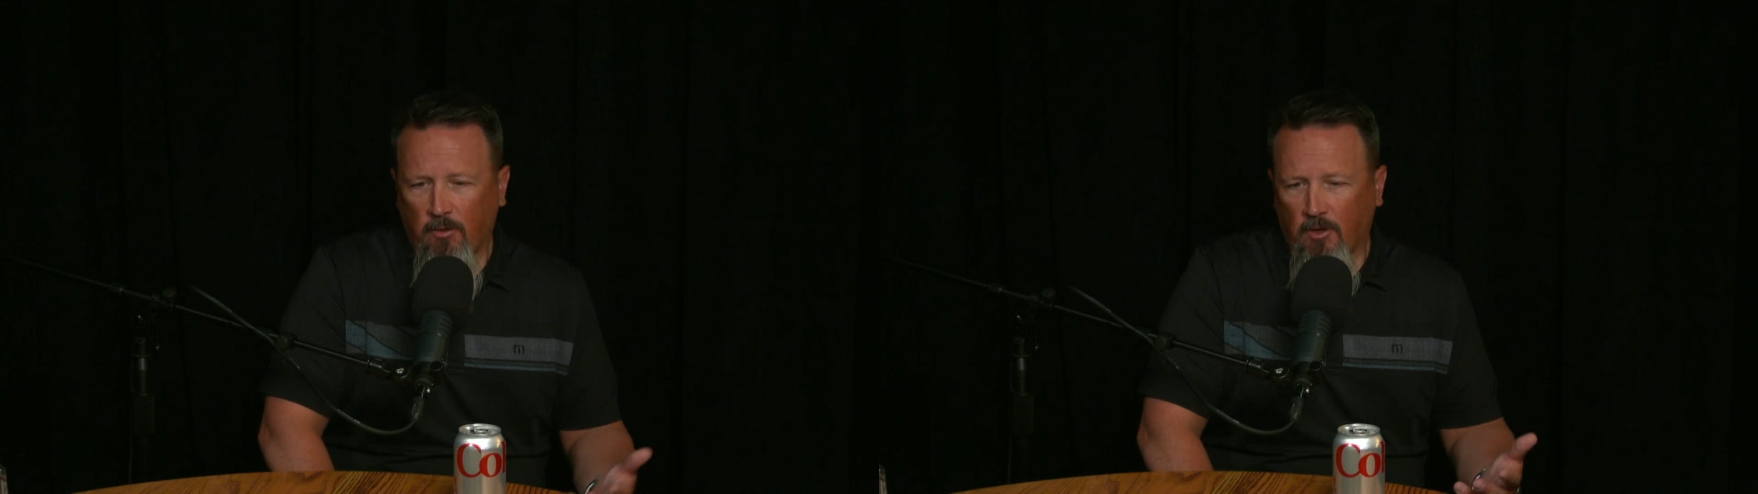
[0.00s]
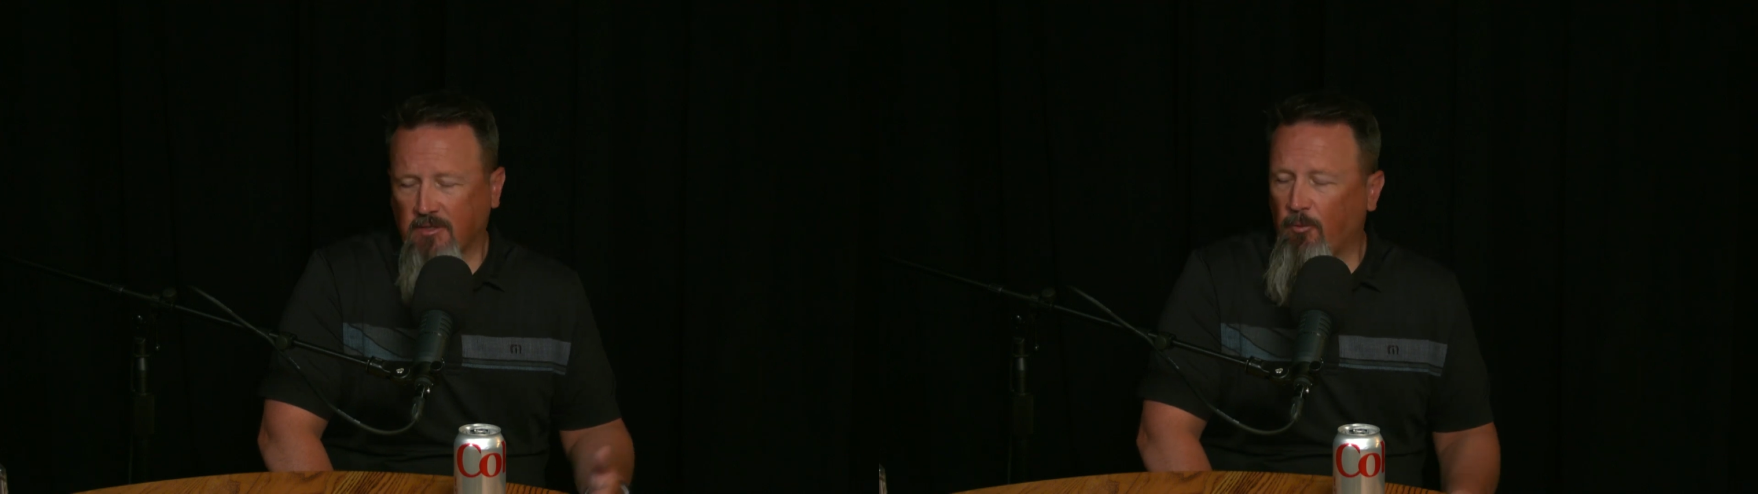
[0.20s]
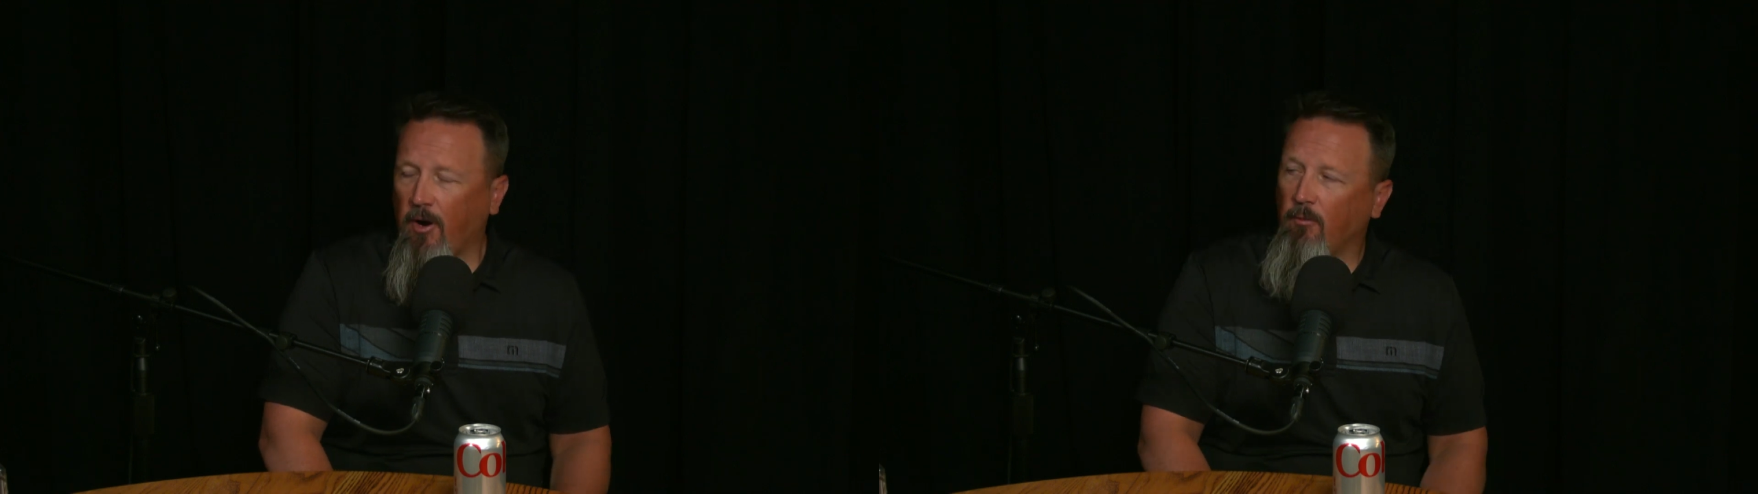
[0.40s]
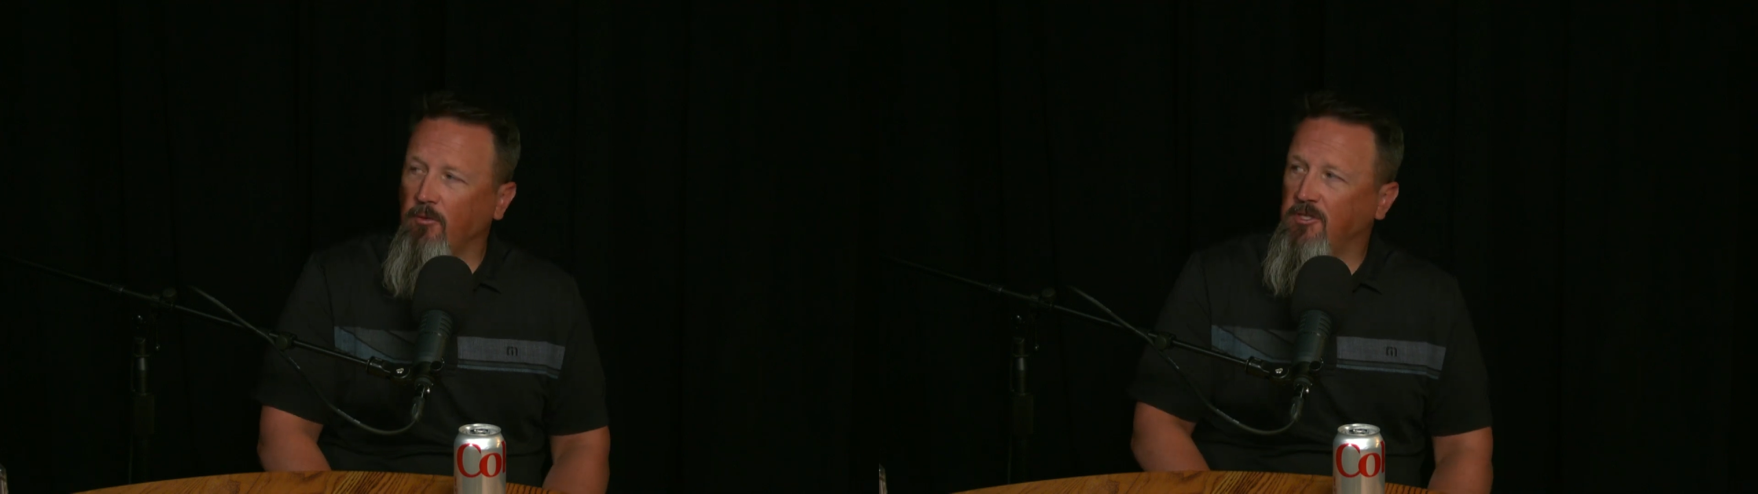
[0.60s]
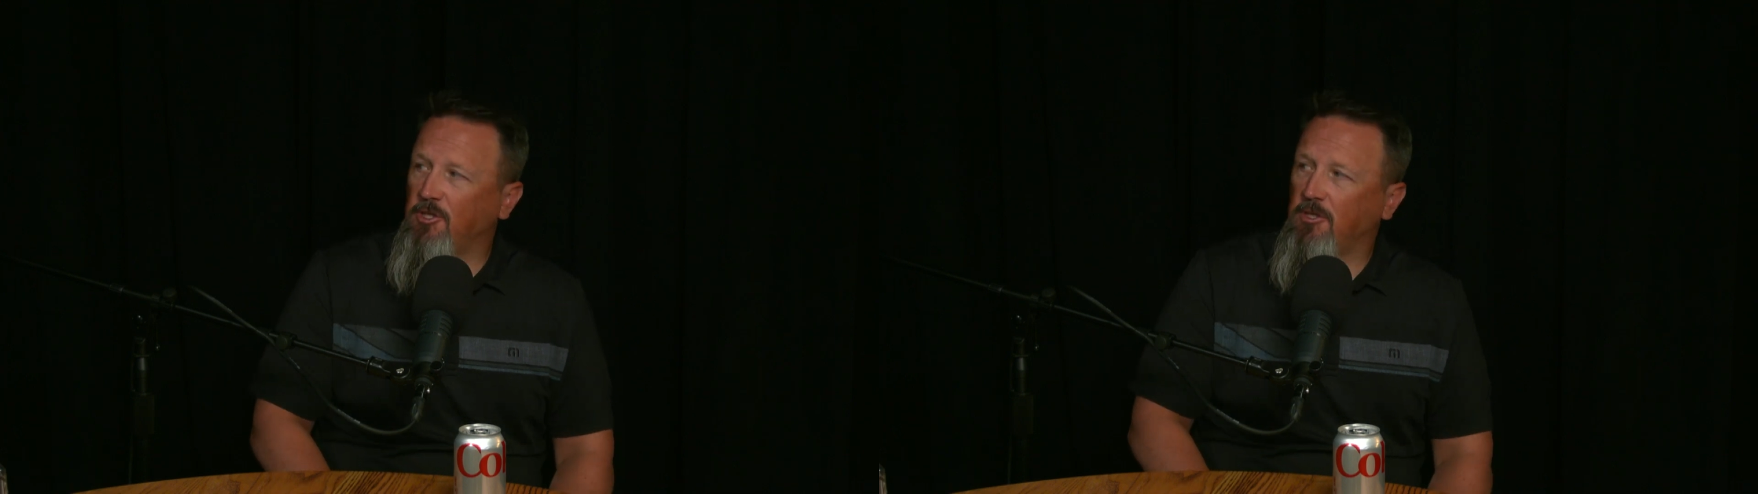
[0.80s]
customer
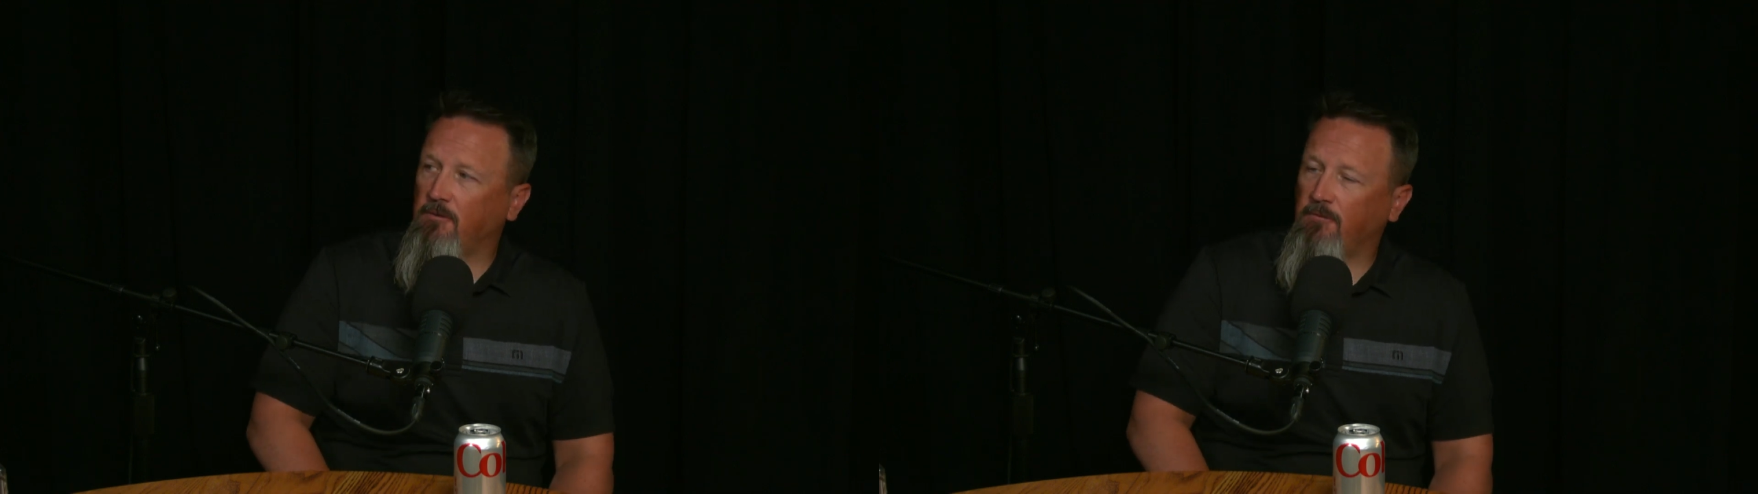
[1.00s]
acquisition